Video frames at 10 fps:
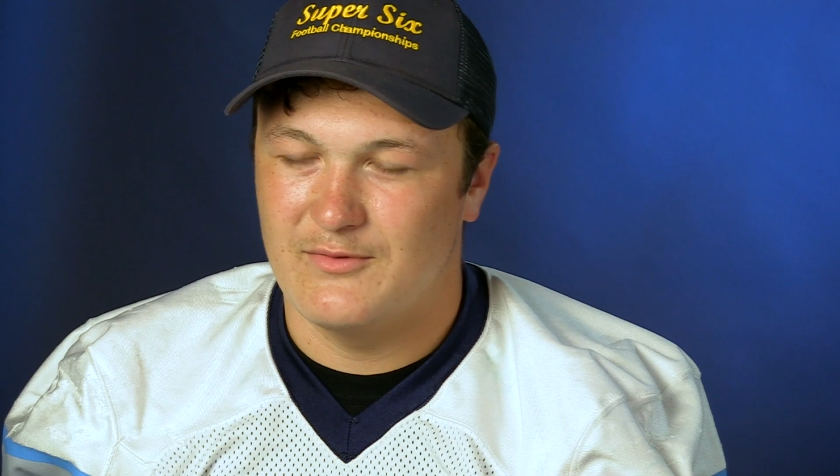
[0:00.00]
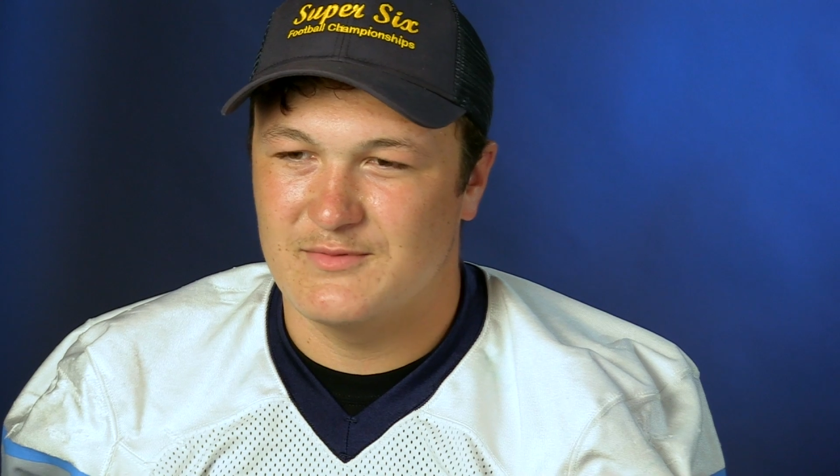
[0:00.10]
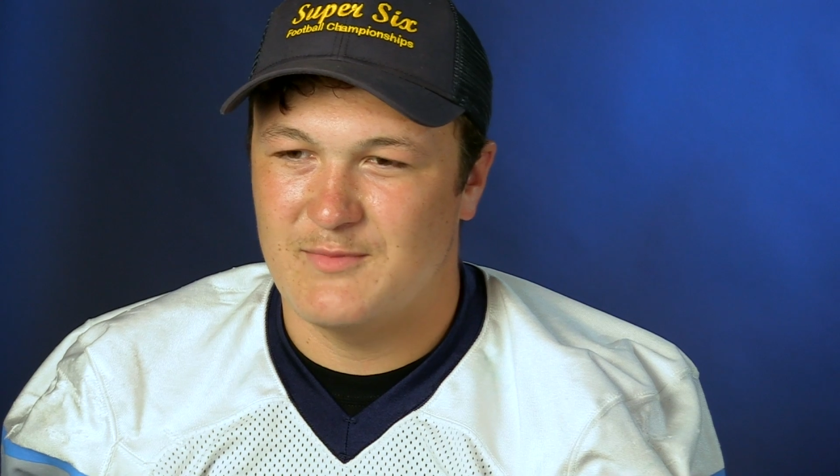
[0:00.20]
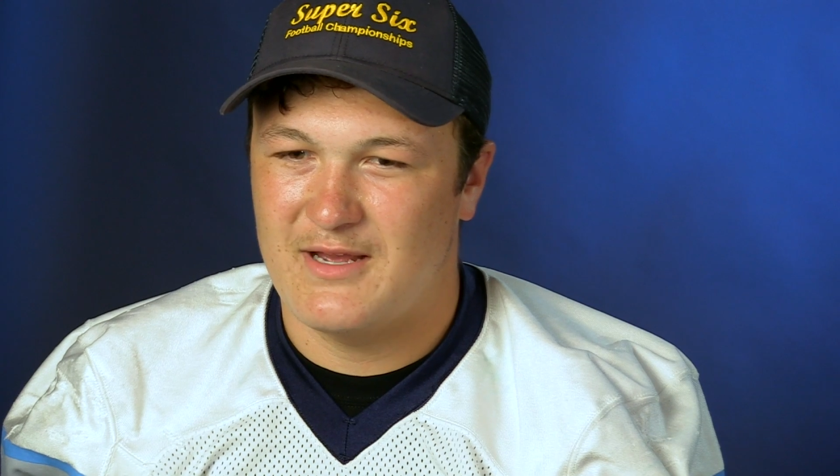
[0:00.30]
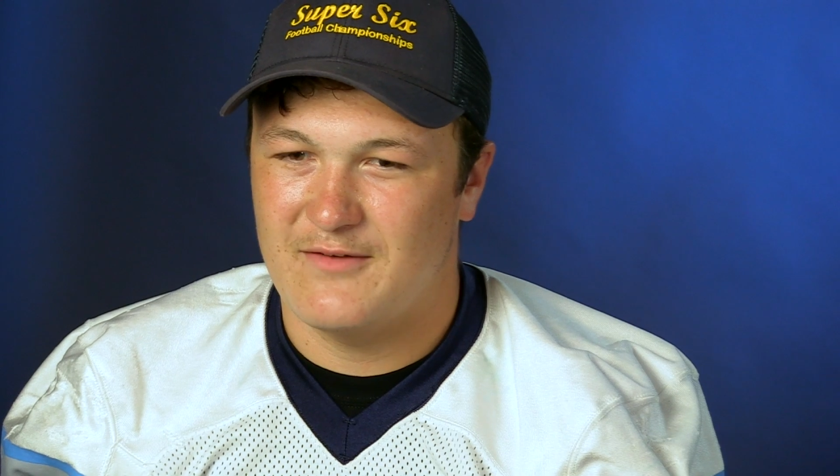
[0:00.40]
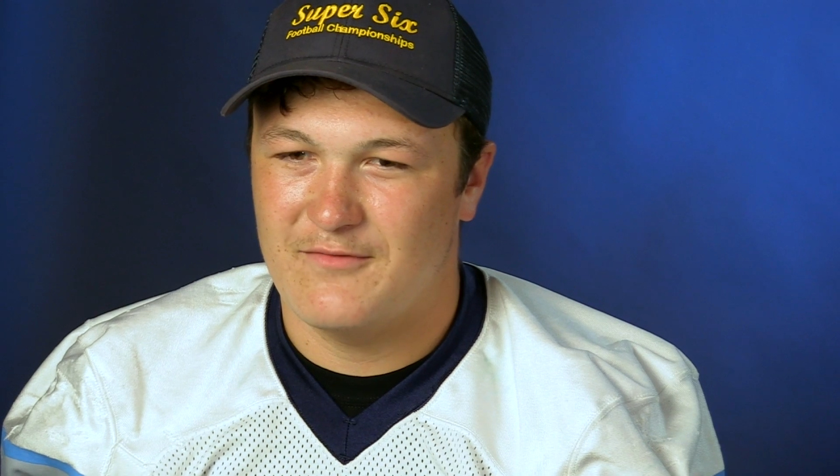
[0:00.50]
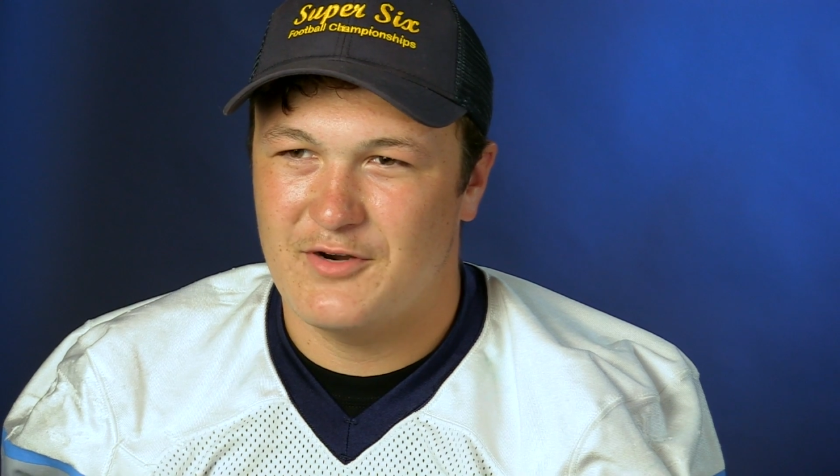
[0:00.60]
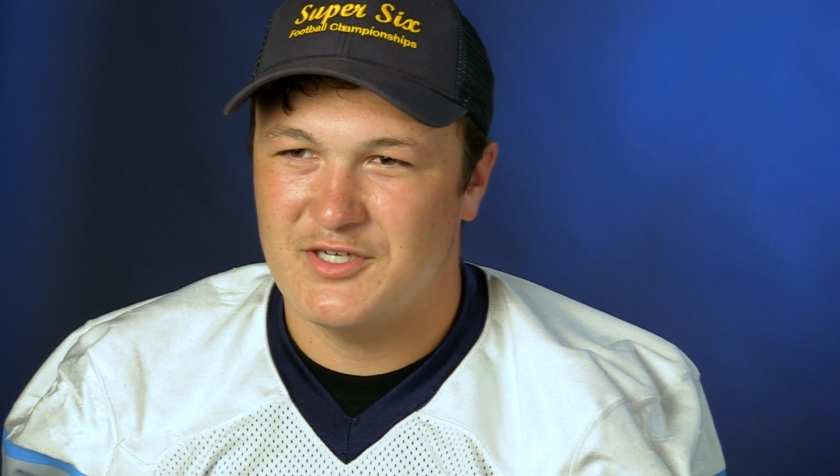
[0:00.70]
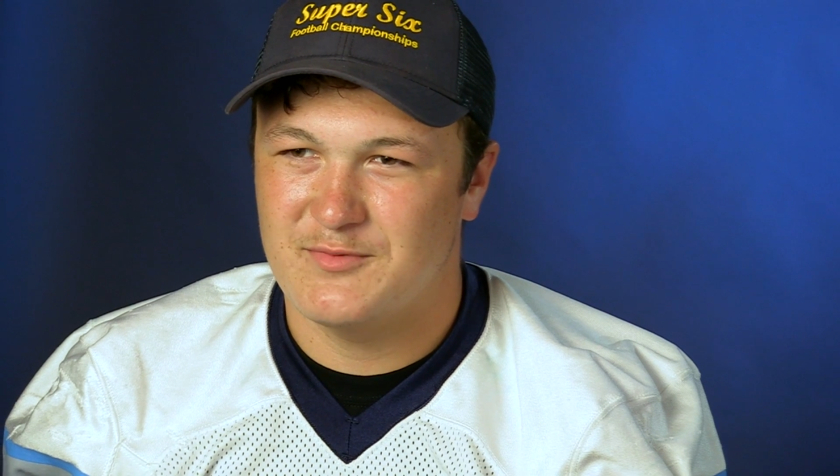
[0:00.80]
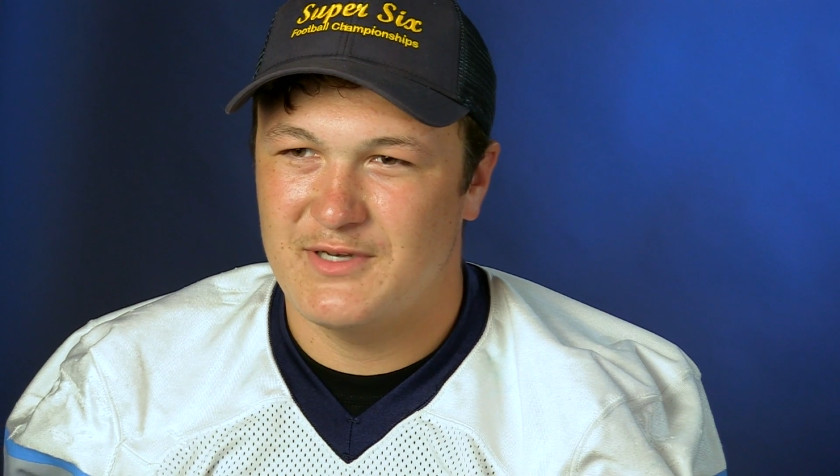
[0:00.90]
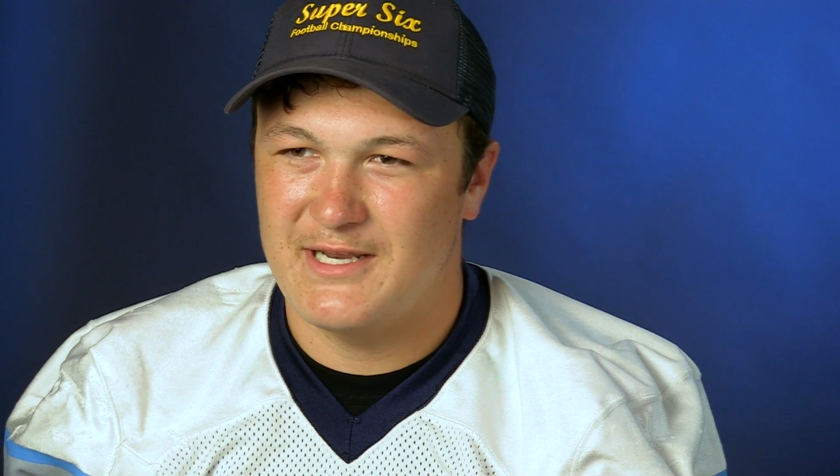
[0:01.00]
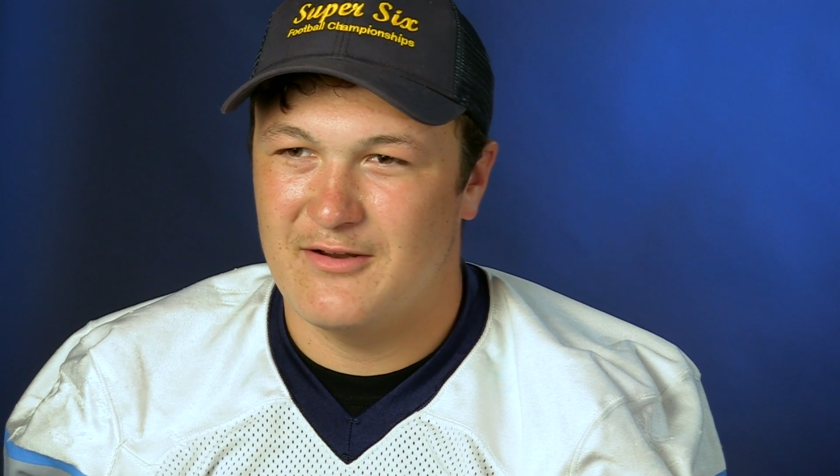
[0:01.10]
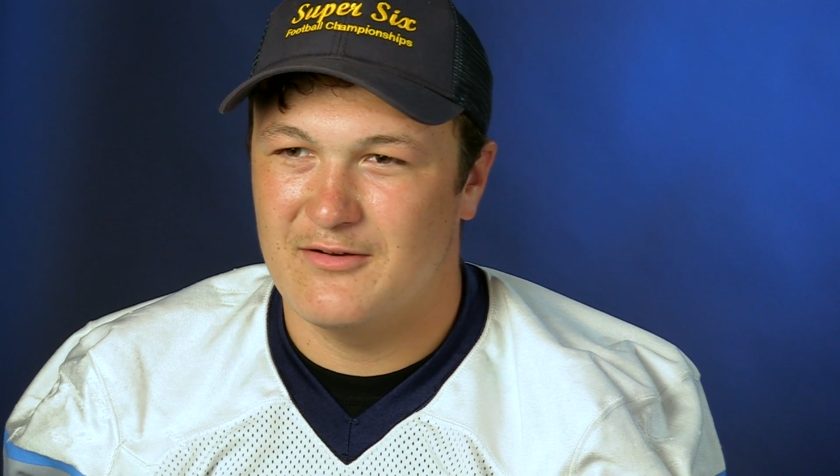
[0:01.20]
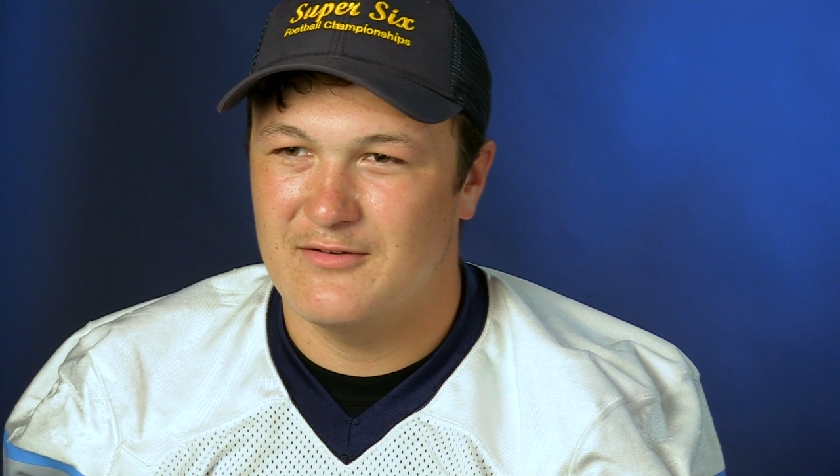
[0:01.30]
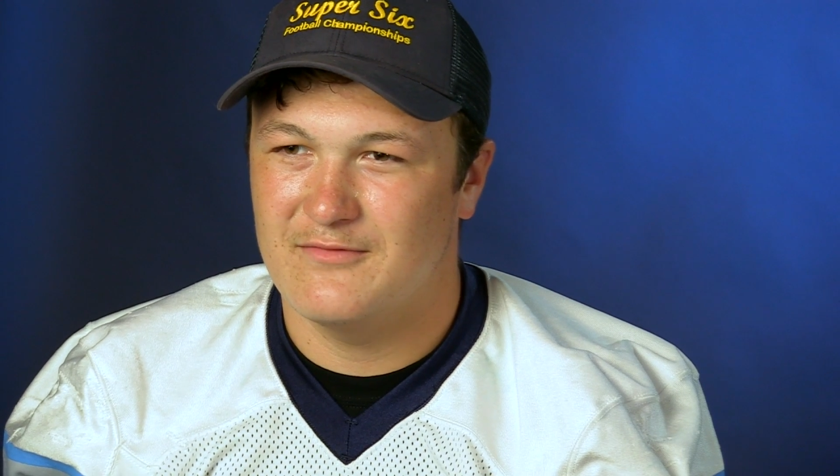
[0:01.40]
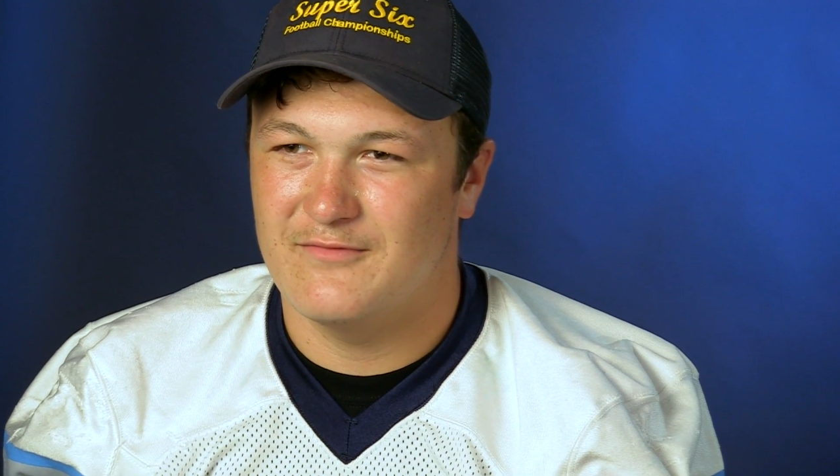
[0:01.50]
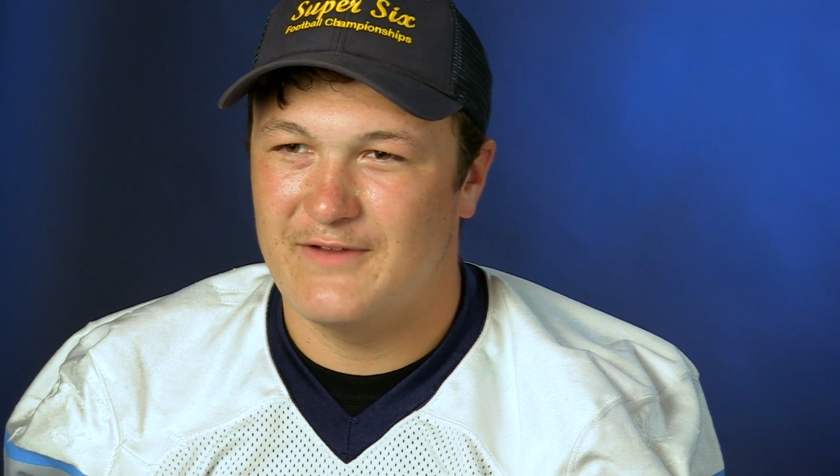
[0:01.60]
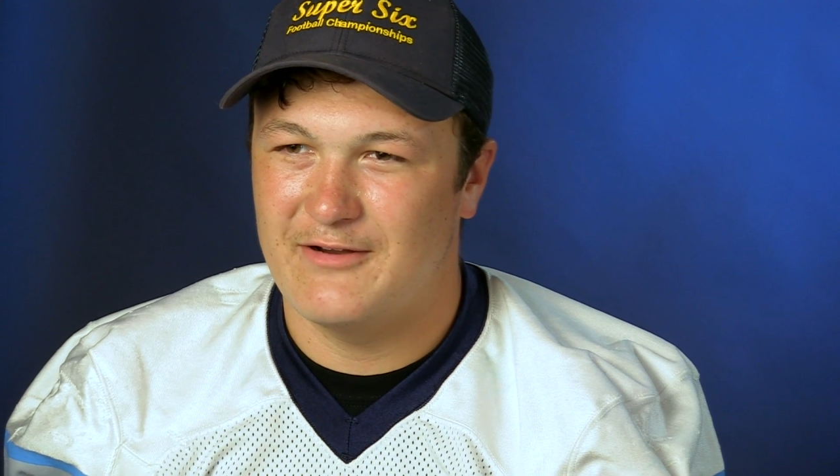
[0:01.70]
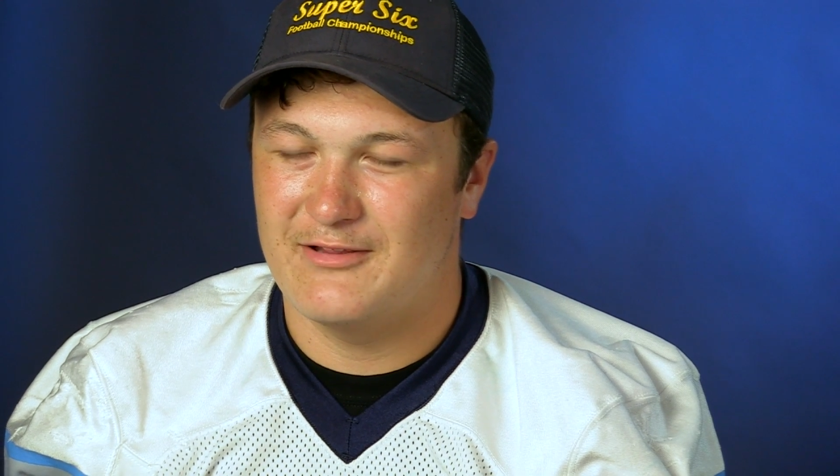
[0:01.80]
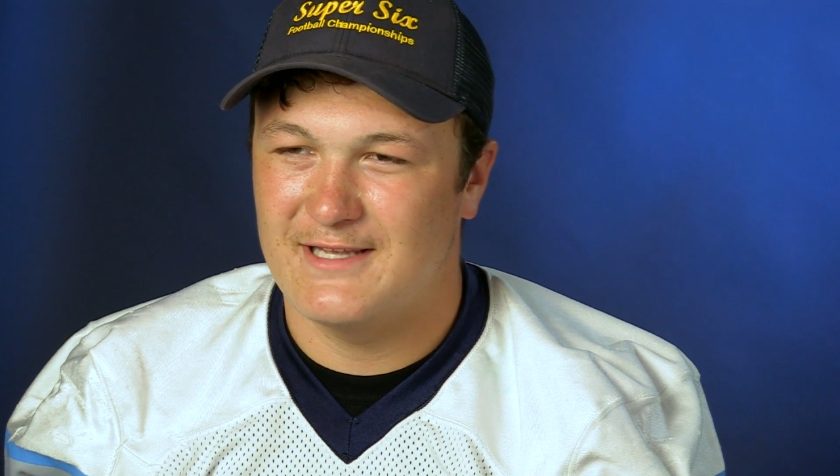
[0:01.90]
It was my freshman year,
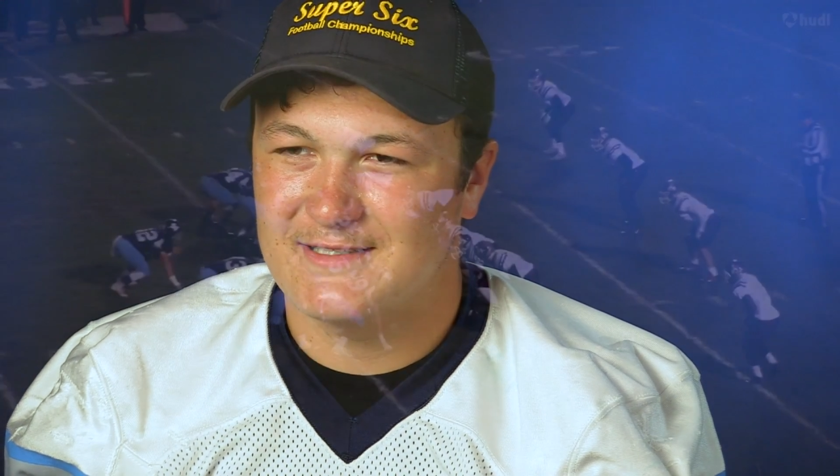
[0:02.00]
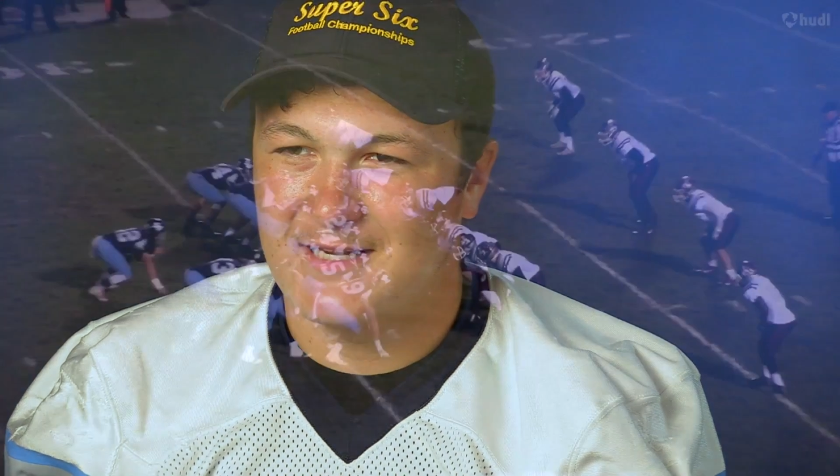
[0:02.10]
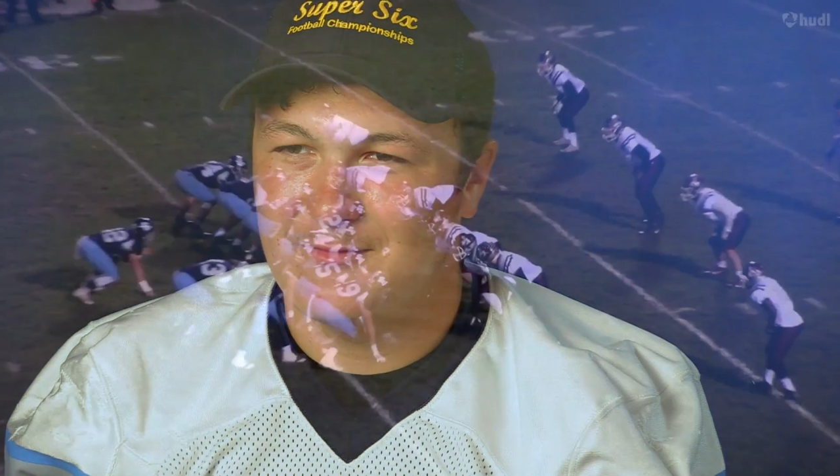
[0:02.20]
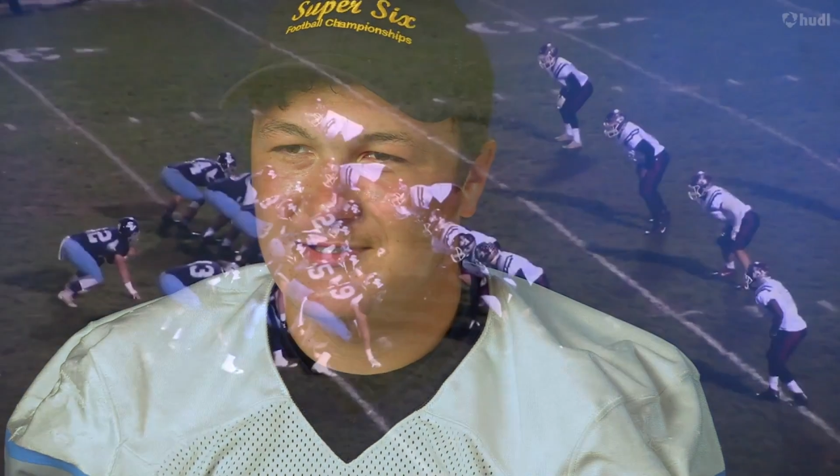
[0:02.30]
very last game